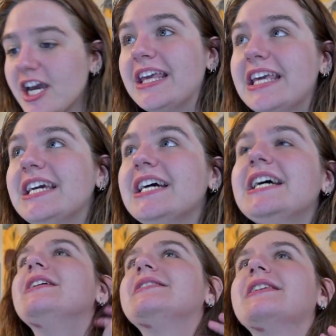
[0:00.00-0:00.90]
He
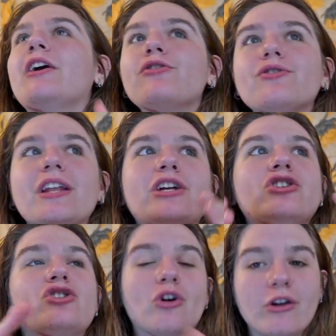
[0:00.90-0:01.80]
is the character that I
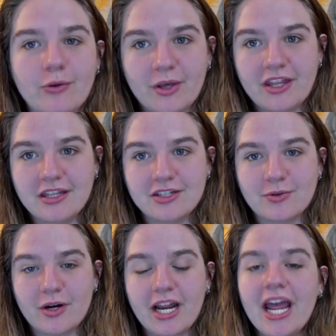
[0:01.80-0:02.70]
started with in the
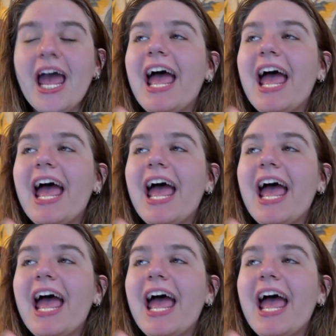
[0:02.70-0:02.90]
story,